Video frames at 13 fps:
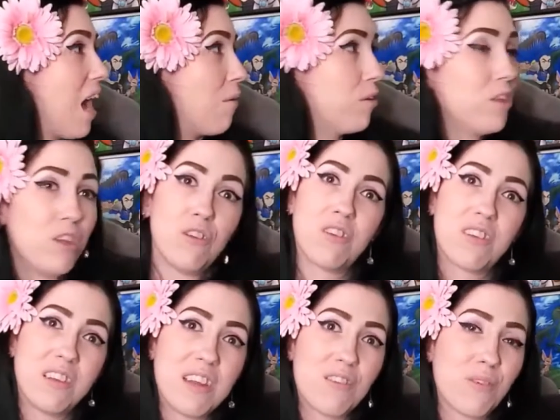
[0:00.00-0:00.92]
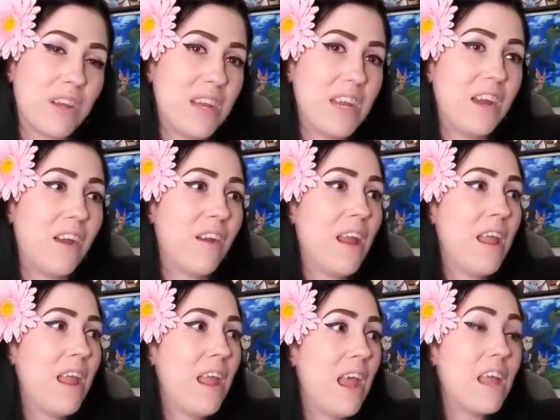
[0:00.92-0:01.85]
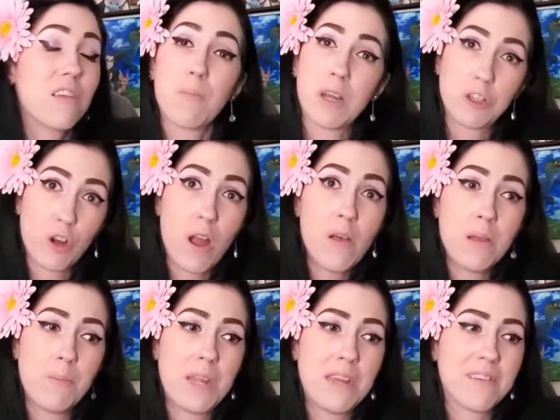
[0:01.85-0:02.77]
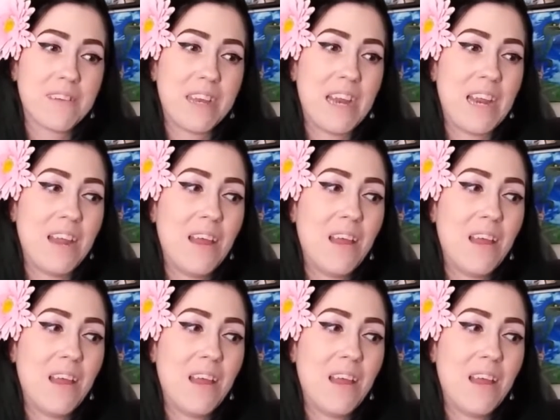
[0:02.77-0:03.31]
I will use this one here as my drawing PC,